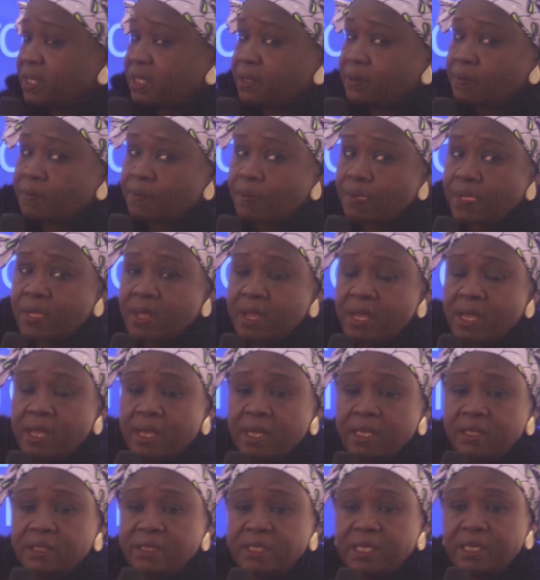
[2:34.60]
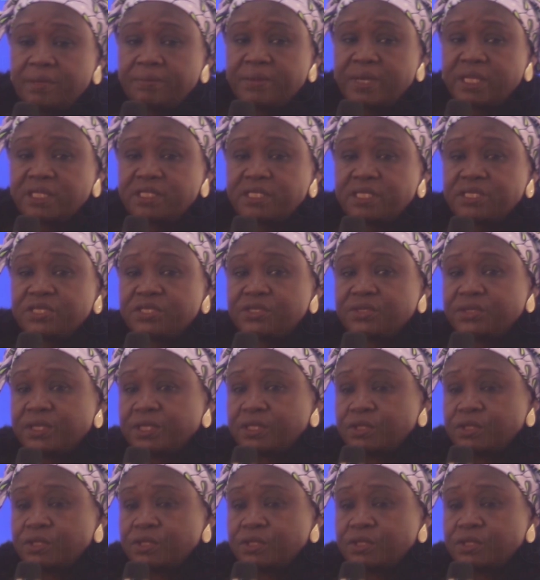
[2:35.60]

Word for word: the emergency